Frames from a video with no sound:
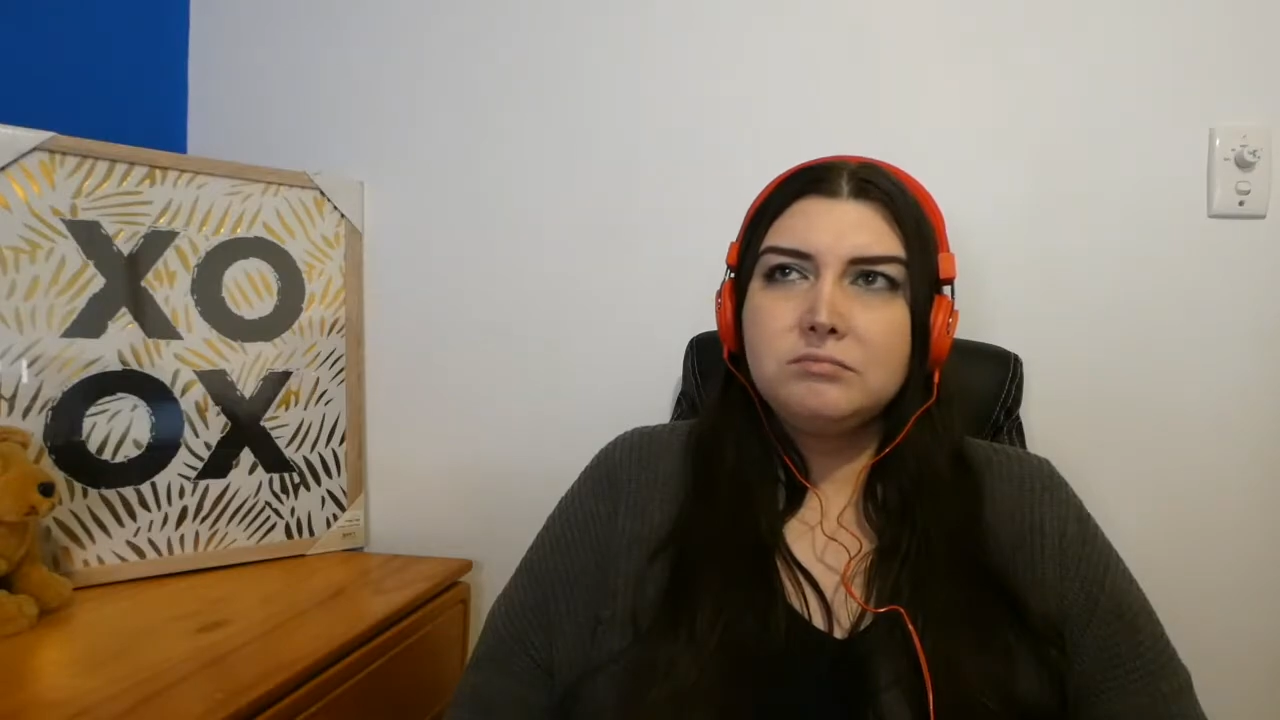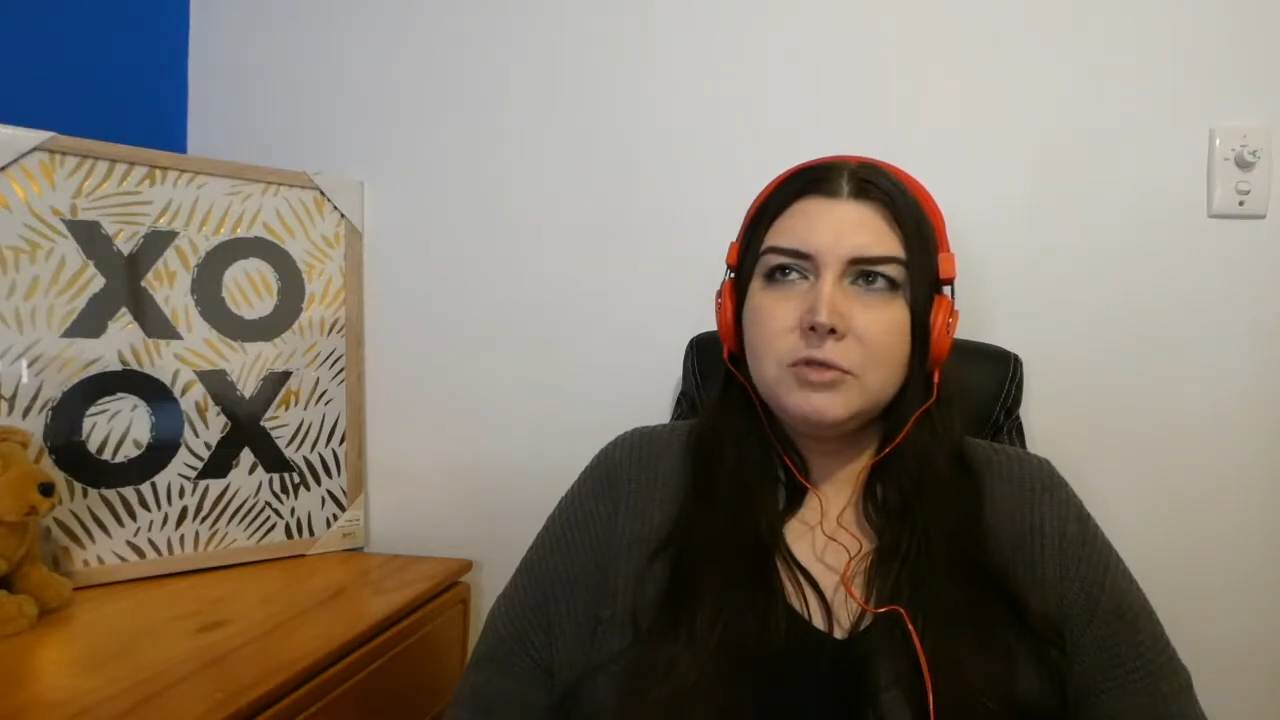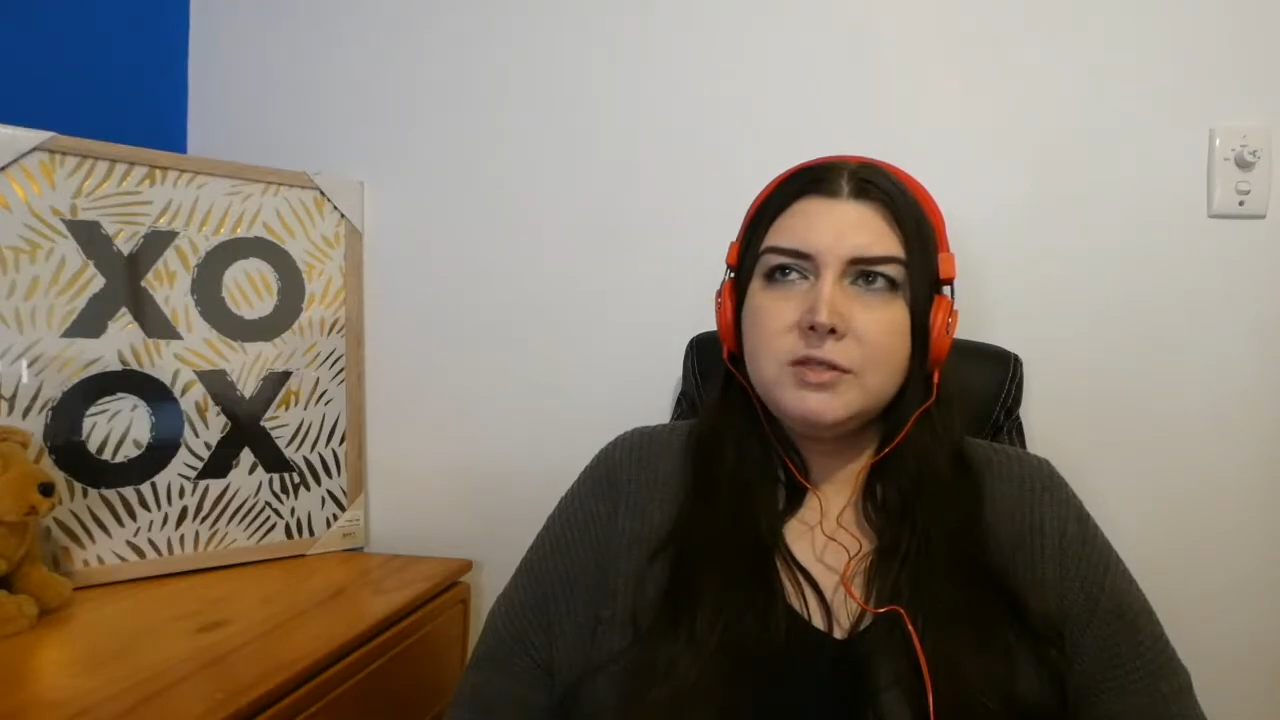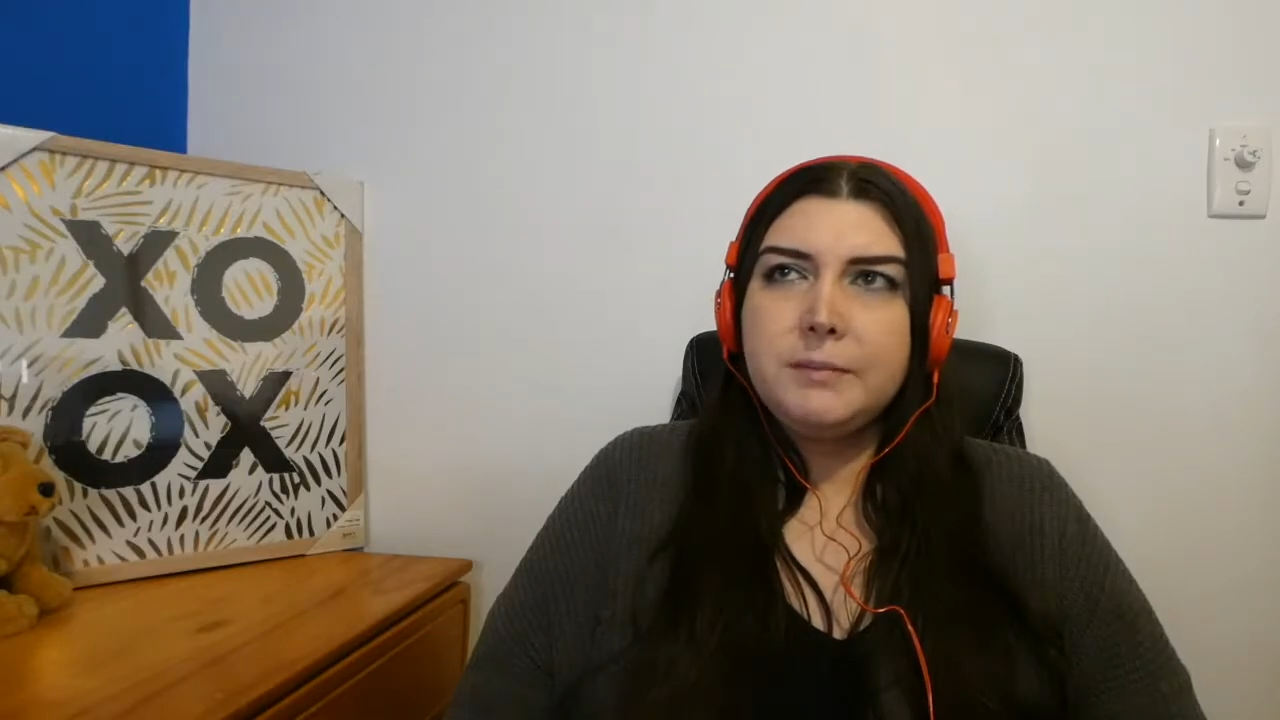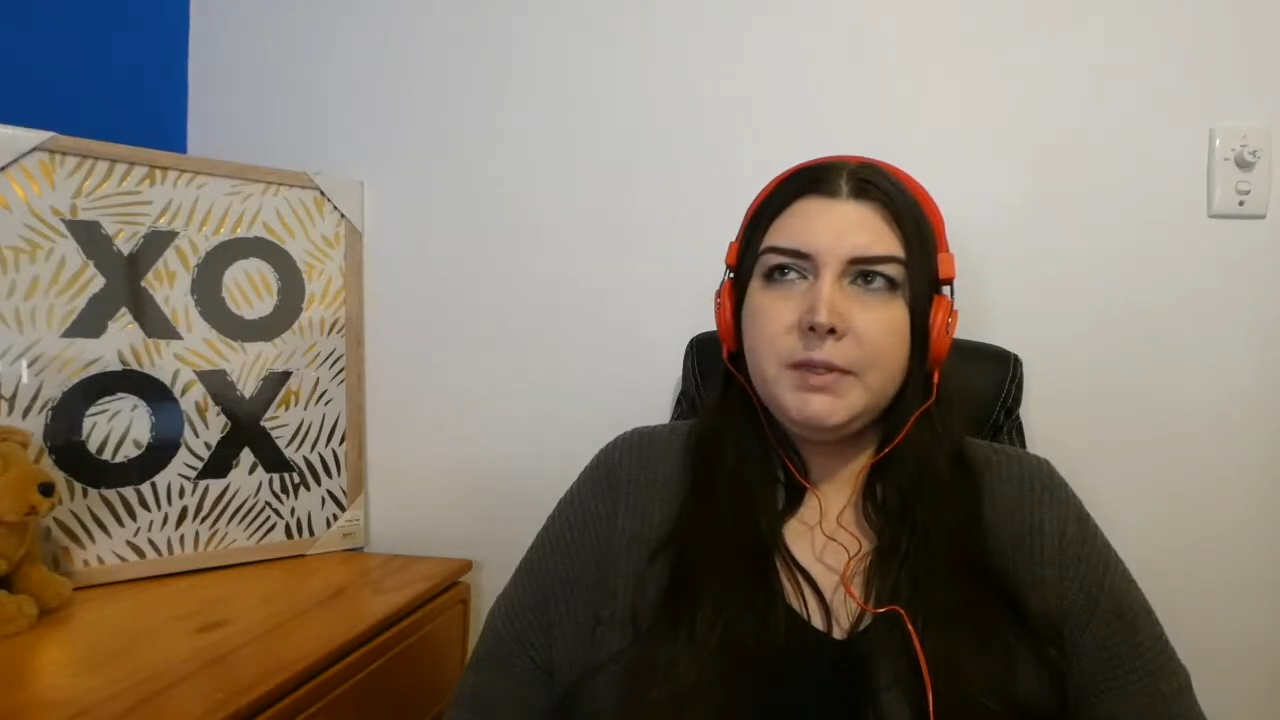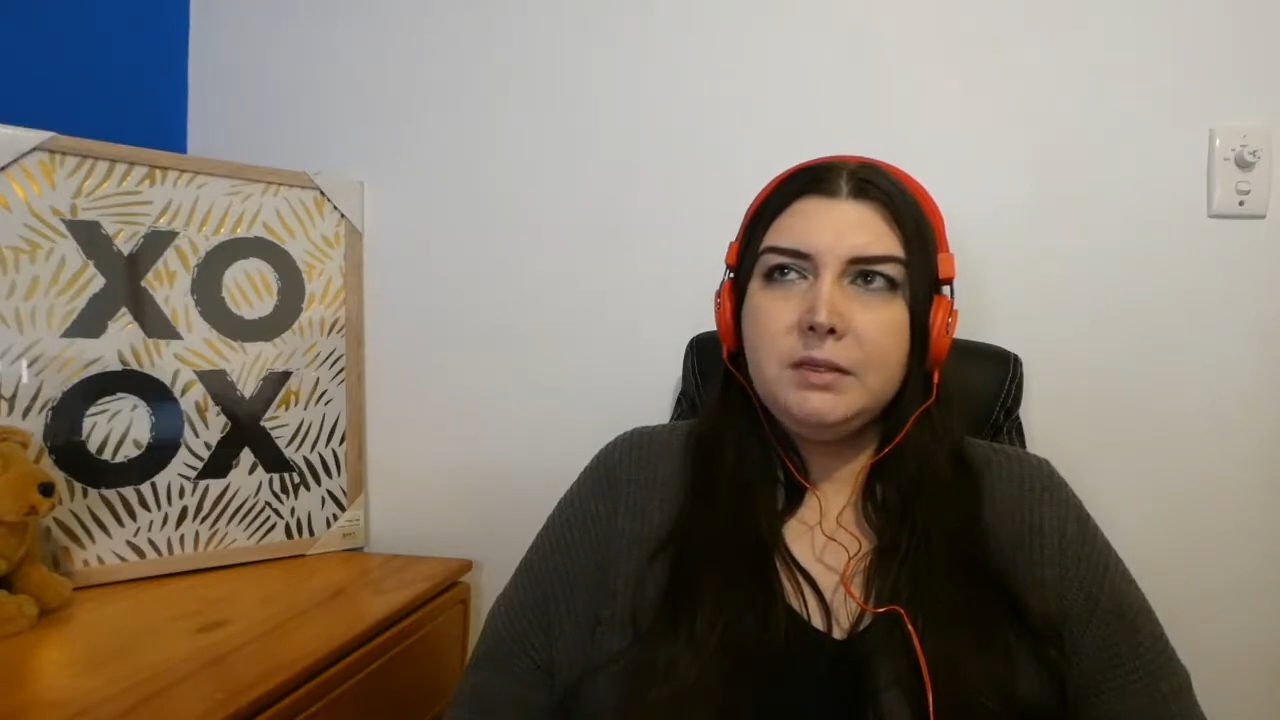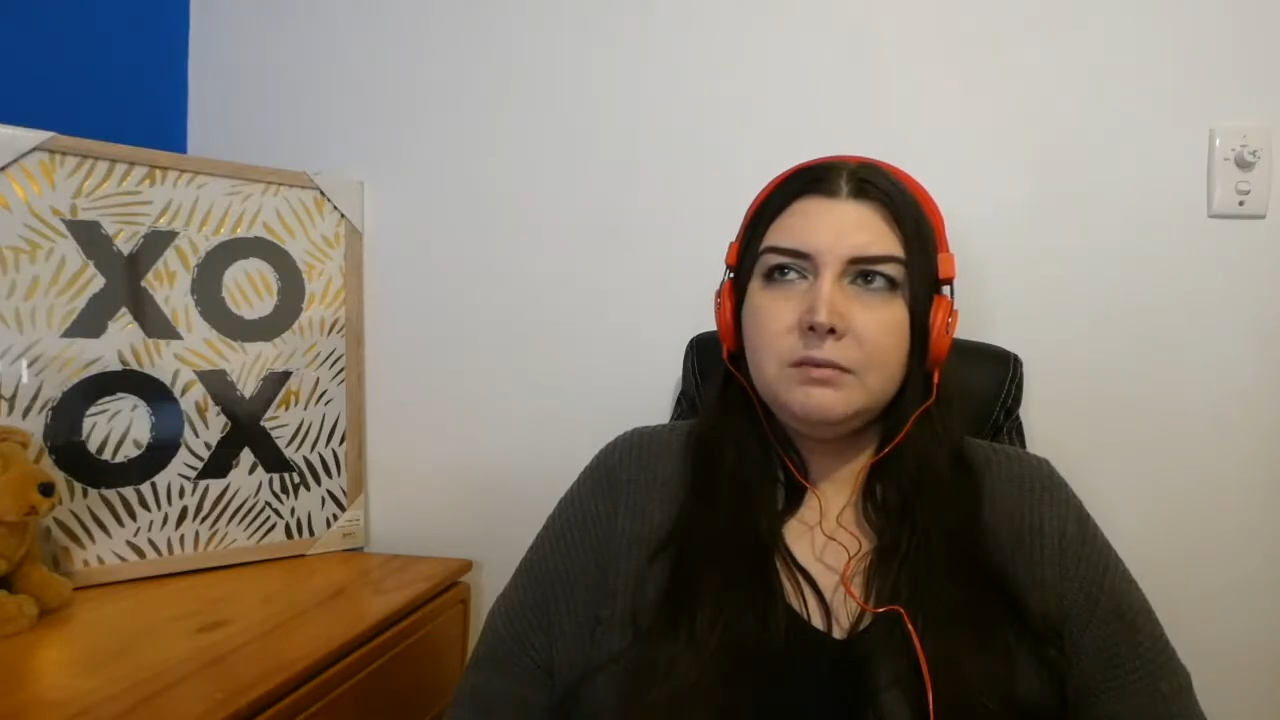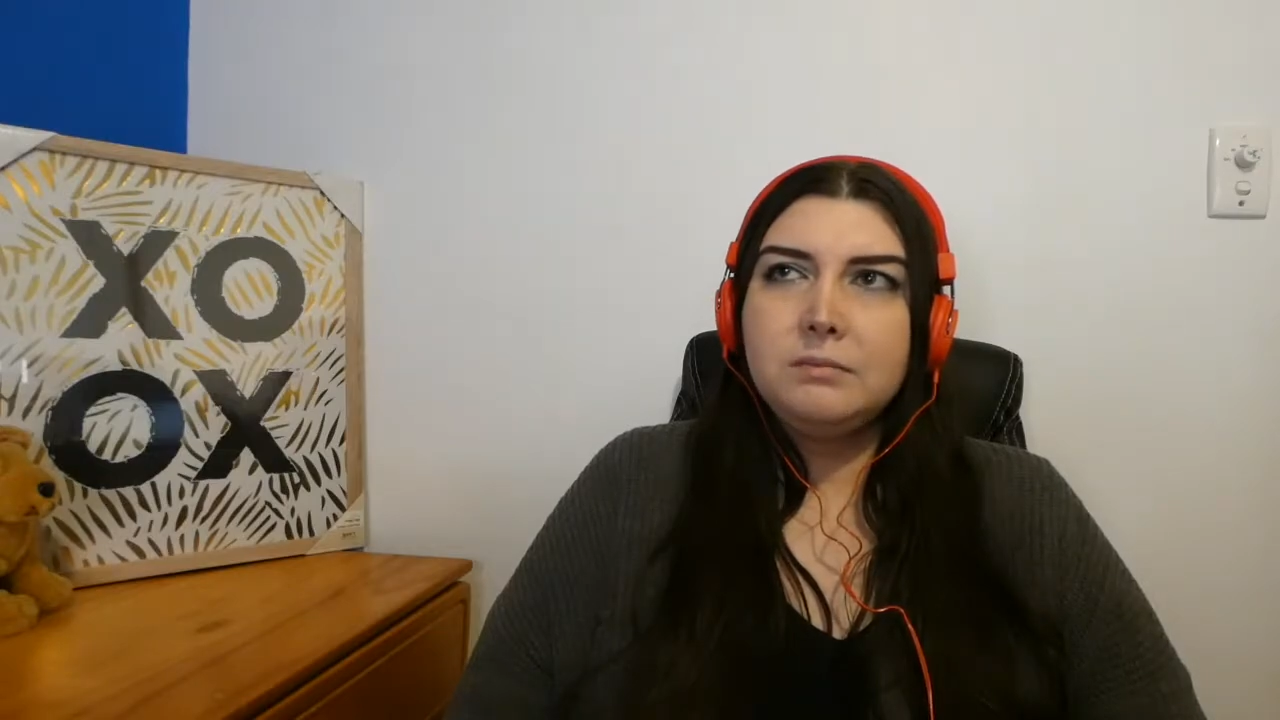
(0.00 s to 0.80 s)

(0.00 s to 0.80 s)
or something.